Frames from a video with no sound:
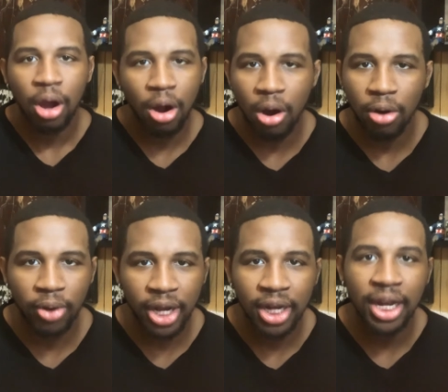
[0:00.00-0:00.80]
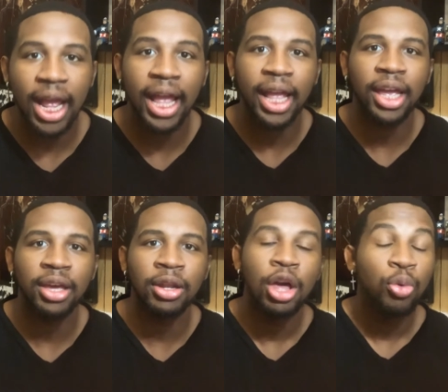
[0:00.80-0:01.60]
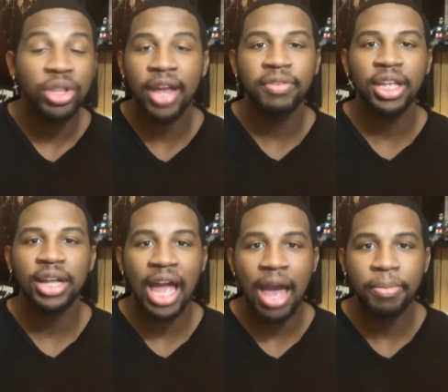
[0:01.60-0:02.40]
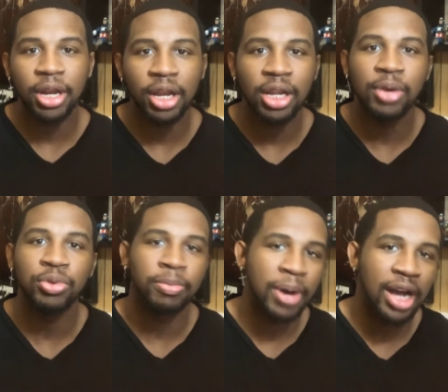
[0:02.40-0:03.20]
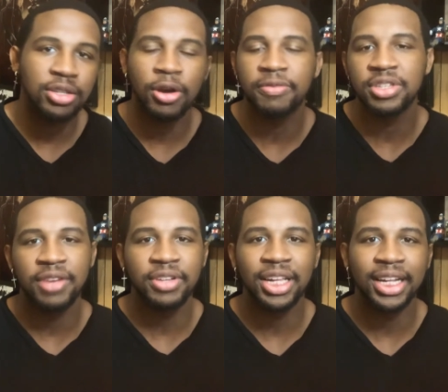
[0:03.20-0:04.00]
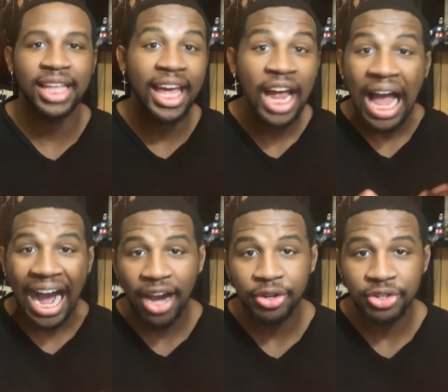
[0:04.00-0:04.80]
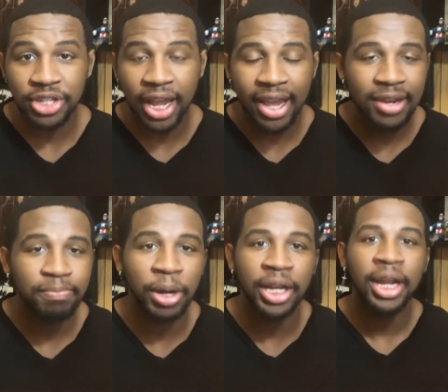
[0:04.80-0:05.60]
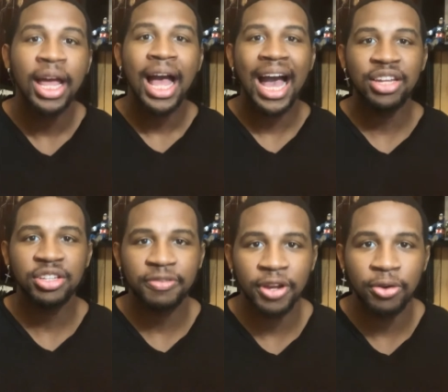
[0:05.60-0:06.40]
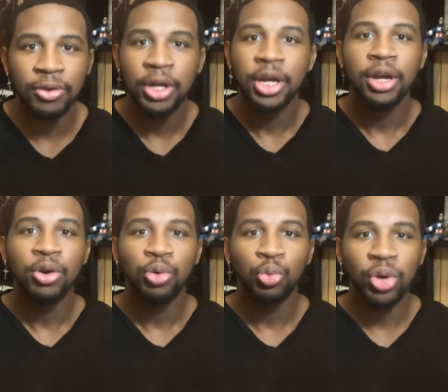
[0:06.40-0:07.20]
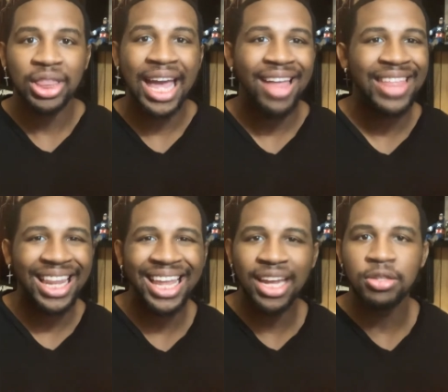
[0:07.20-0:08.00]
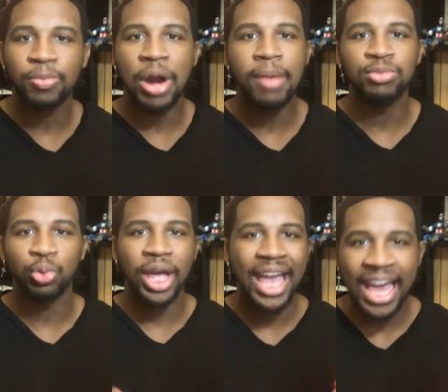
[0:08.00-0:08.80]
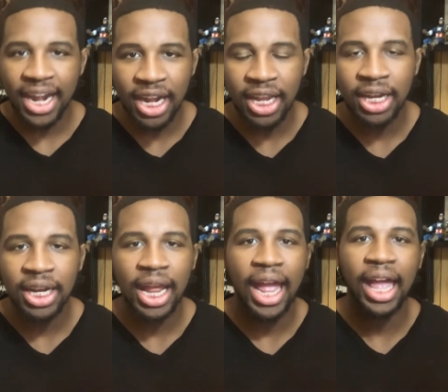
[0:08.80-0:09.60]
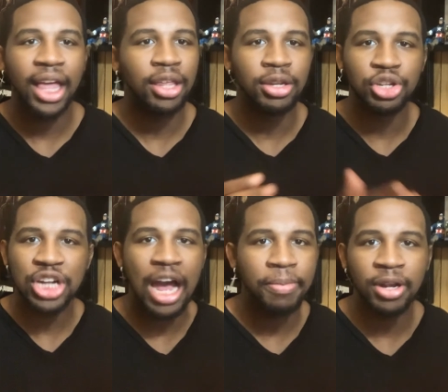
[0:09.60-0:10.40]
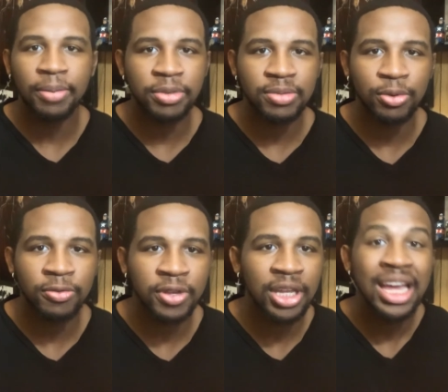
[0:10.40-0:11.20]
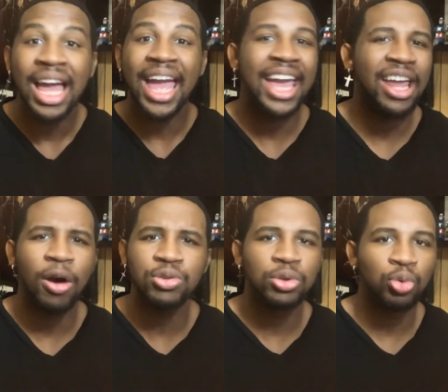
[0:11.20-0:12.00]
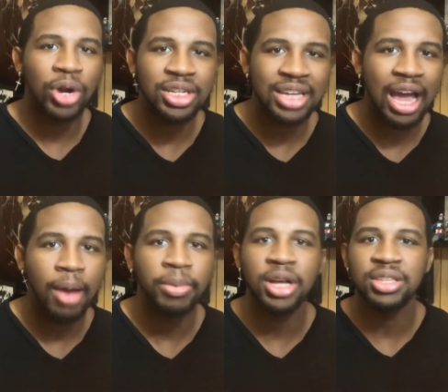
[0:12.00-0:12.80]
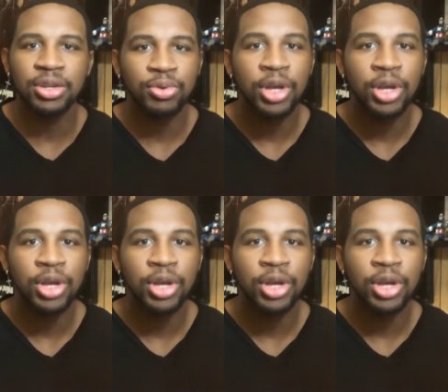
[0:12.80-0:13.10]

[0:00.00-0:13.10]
R rated. And with everything happening, with the box office, everything like that, I understand. But I just felt with that, that led into problems with editing and chopping up this movie and also the runtime because it,